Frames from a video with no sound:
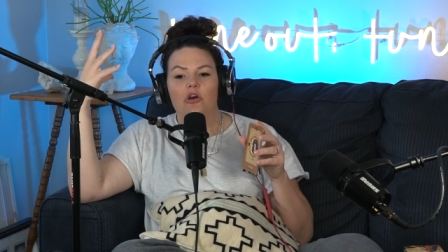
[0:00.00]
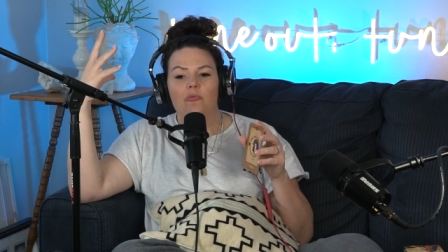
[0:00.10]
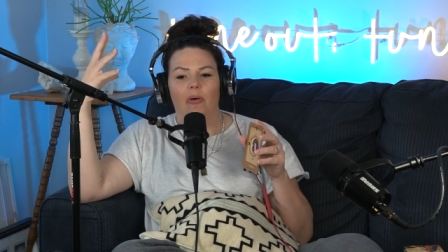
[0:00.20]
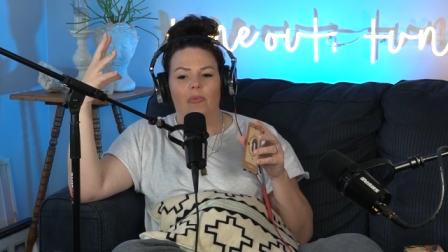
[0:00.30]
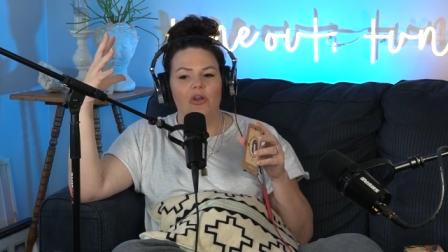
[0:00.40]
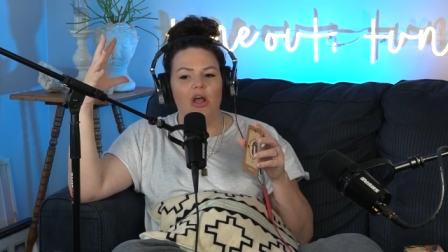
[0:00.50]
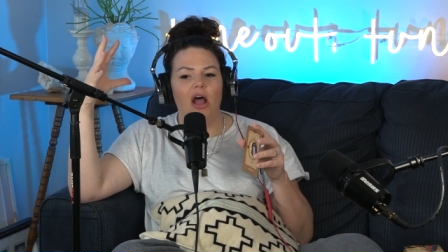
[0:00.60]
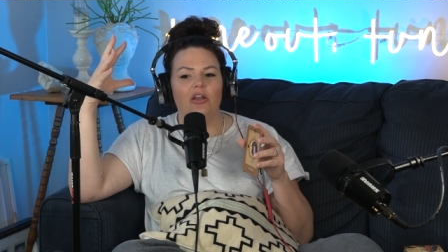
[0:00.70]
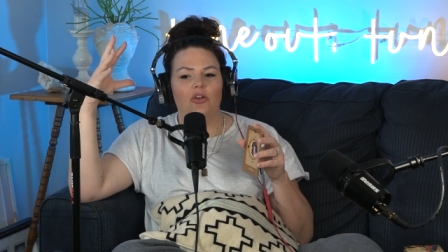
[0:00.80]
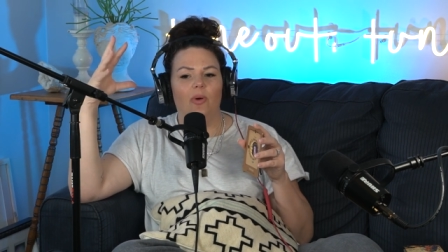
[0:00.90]
But we're
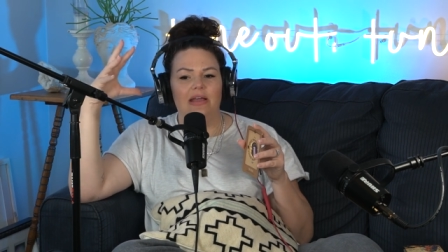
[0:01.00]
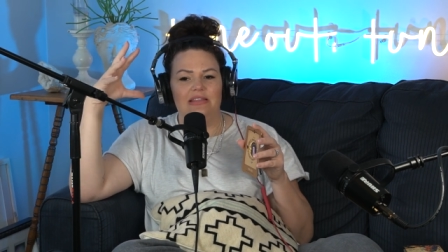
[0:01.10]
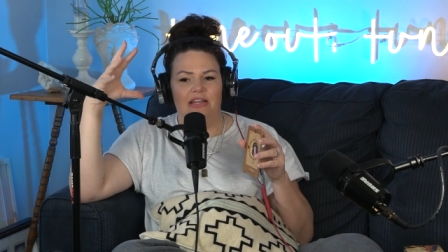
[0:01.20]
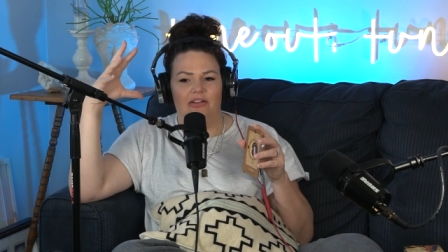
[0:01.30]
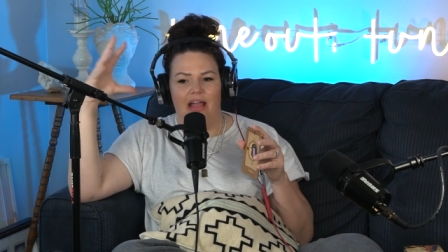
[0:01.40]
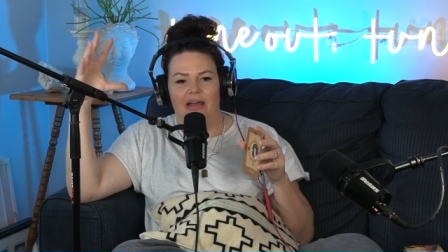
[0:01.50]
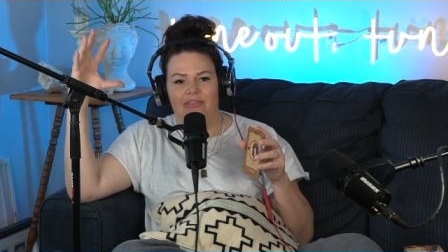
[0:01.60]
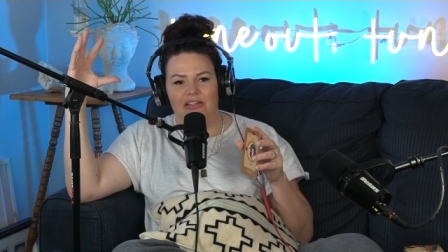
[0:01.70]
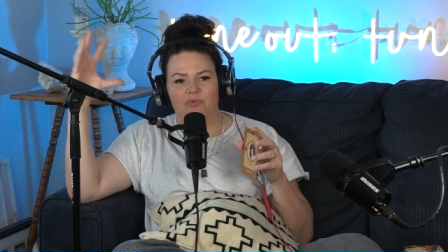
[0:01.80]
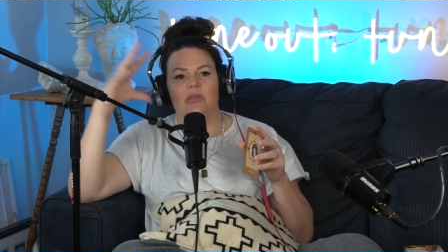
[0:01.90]
not quite there yet.
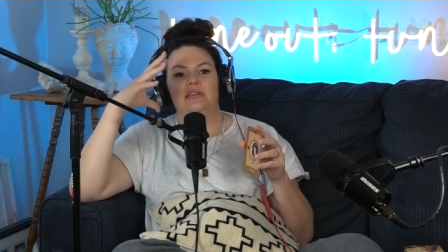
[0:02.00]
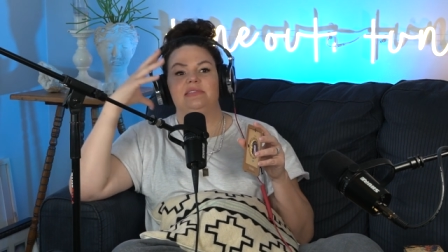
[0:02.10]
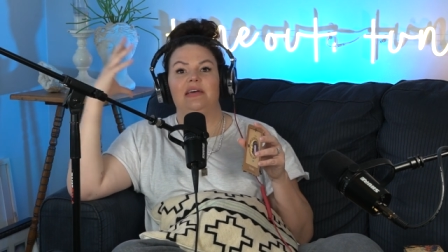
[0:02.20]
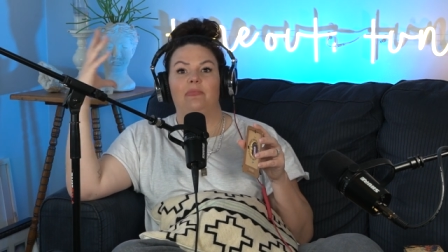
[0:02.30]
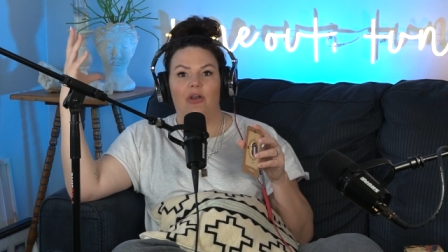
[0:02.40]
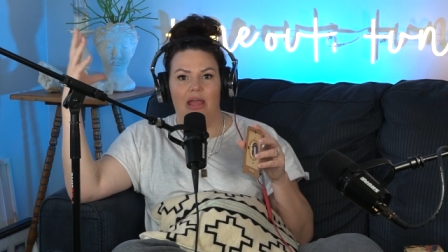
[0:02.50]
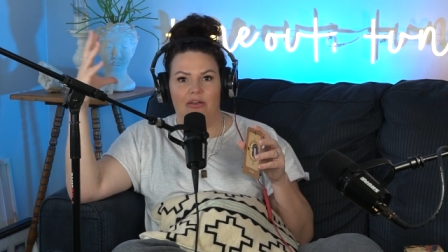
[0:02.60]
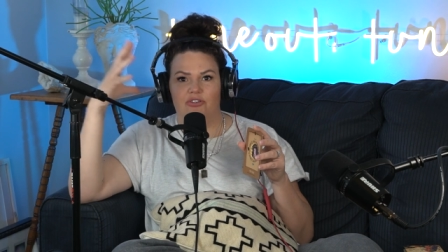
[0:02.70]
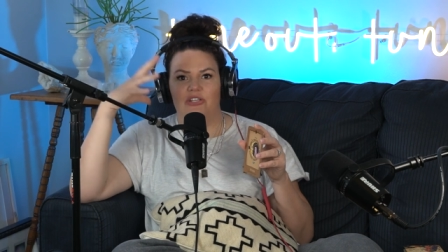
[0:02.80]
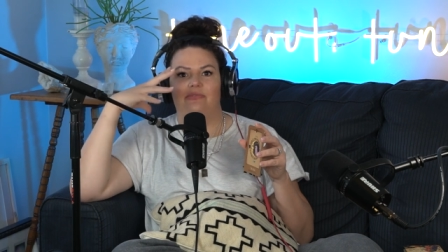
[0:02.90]
That's really summer
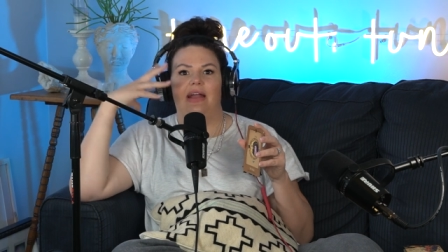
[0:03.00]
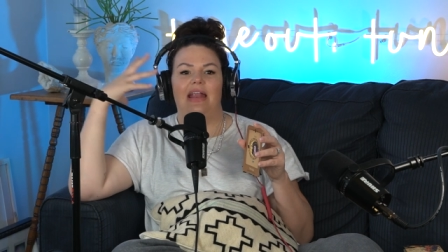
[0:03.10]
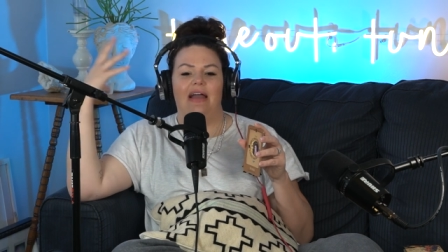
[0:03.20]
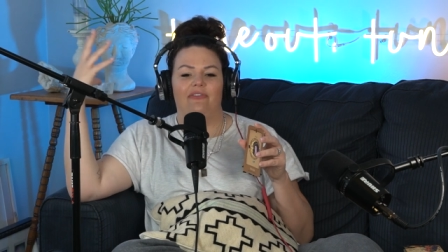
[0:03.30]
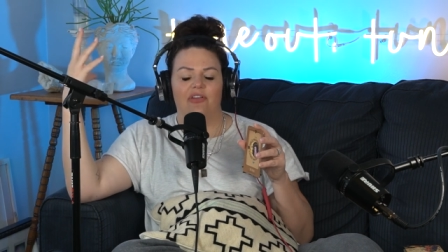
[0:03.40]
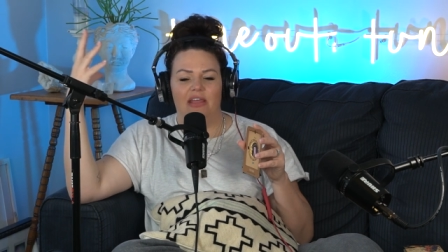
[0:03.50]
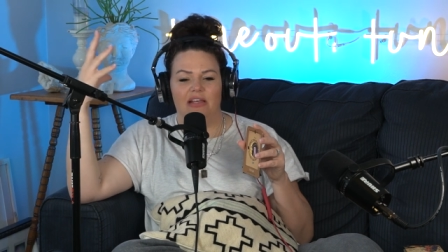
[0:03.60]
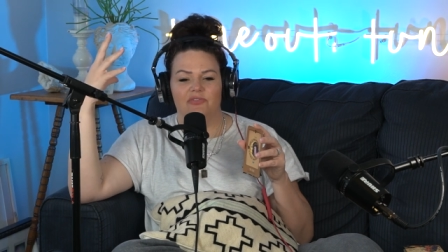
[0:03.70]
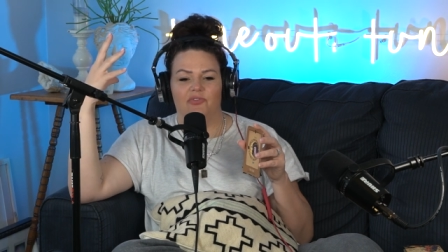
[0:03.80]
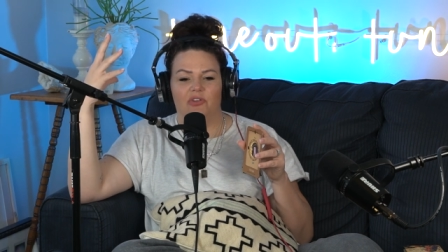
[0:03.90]
energy, right? Everything
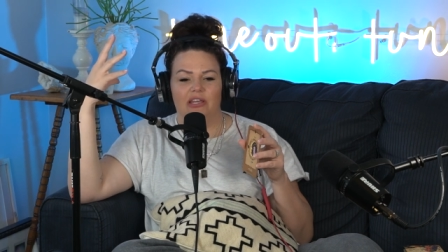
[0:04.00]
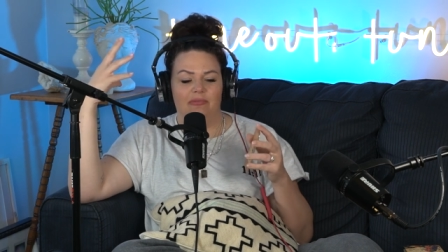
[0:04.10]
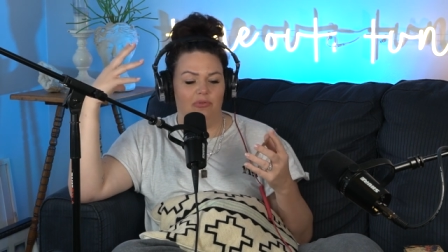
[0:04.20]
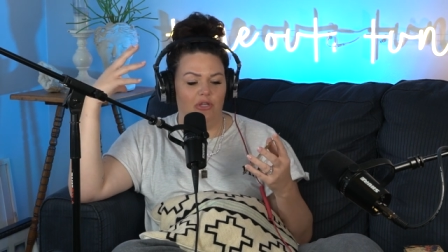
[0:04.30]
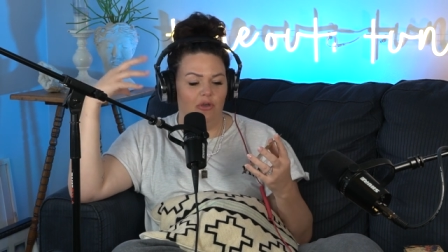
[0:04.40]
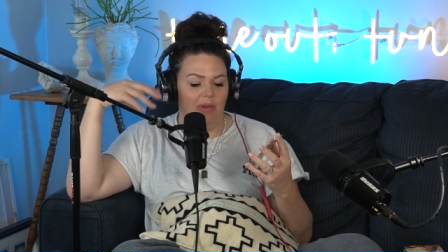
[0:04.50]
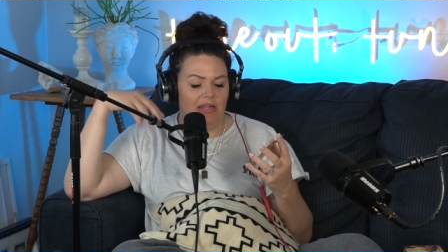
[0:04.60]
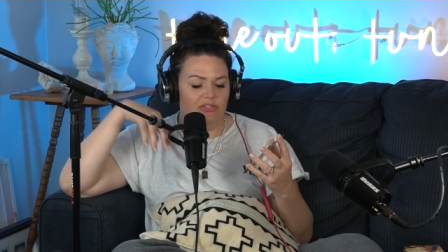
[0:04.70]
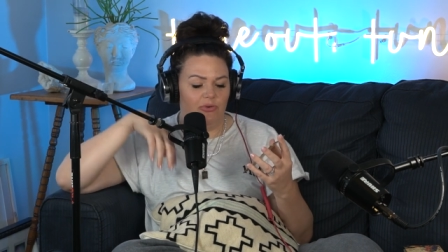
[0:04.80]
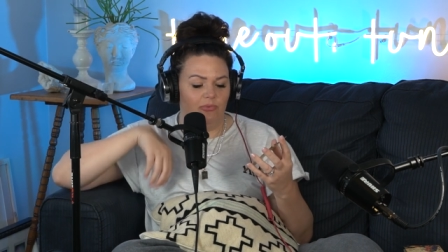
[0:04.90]
is fully in bloom.
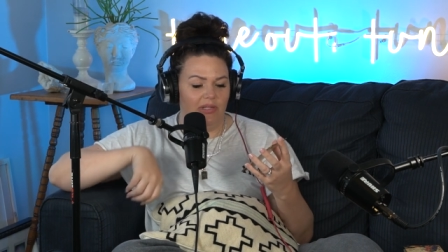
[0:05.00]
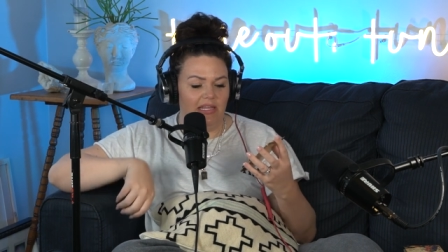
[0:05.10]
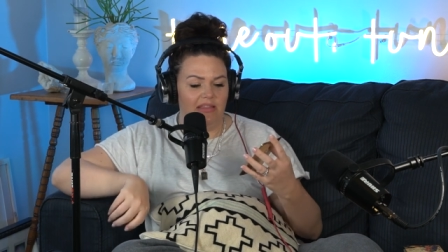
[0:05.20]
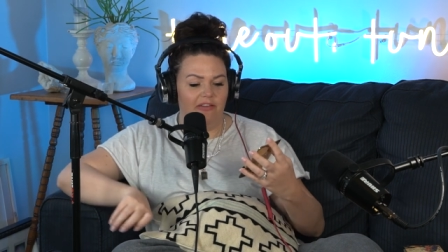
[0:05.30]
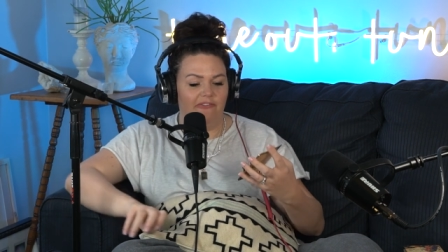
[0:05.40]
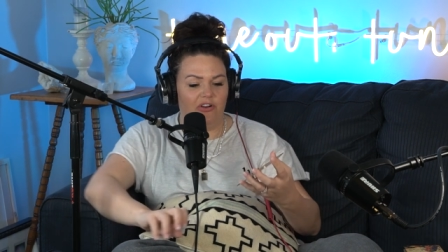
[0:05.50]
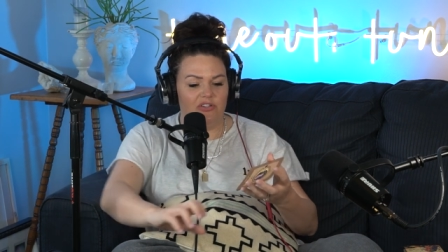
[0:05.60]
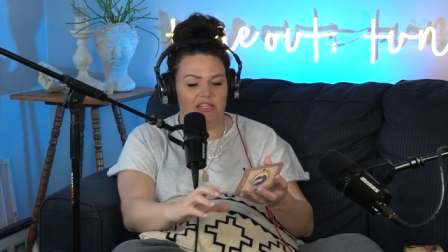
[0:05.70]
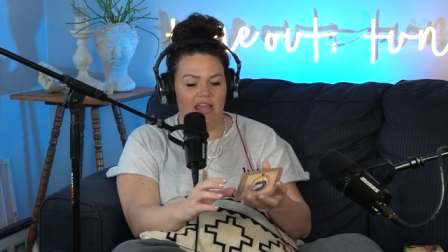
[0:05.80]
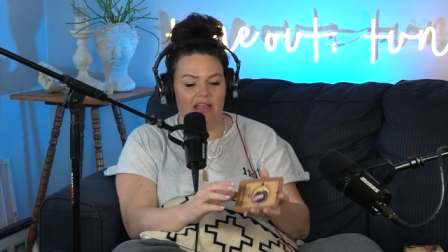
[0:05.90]
And so, really, the
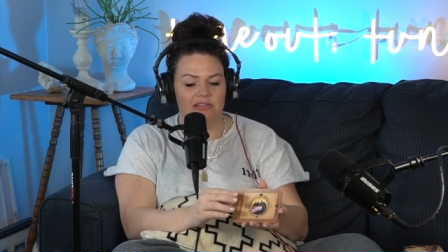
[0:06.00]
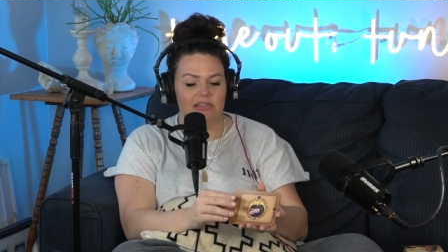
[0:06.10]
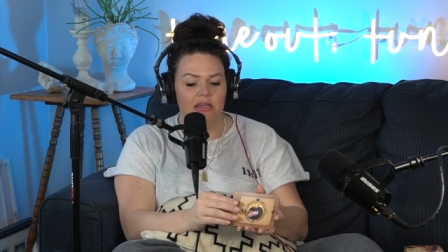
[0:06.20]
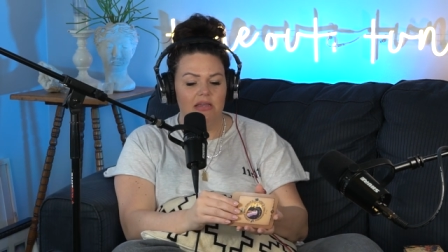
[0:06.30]
first things,